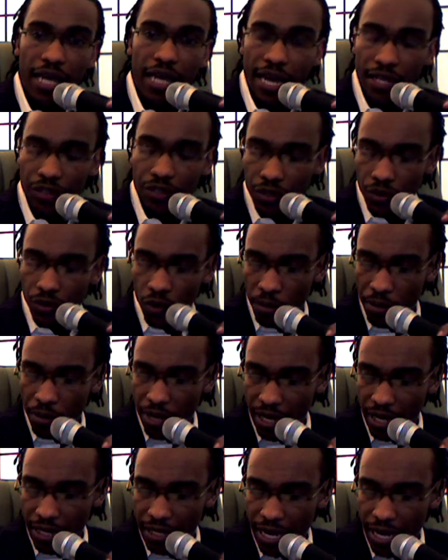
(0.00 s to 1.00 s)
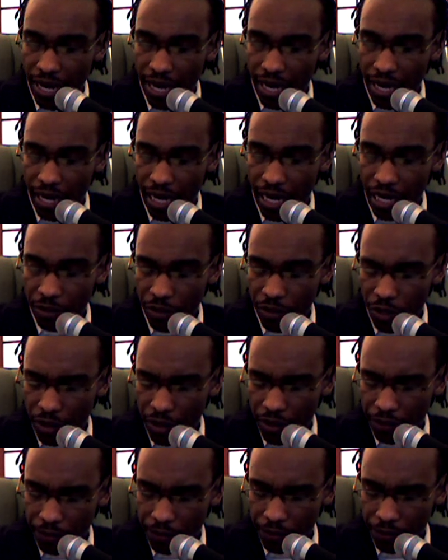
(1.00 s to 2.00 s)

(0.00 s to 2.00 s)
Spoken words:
And so many times,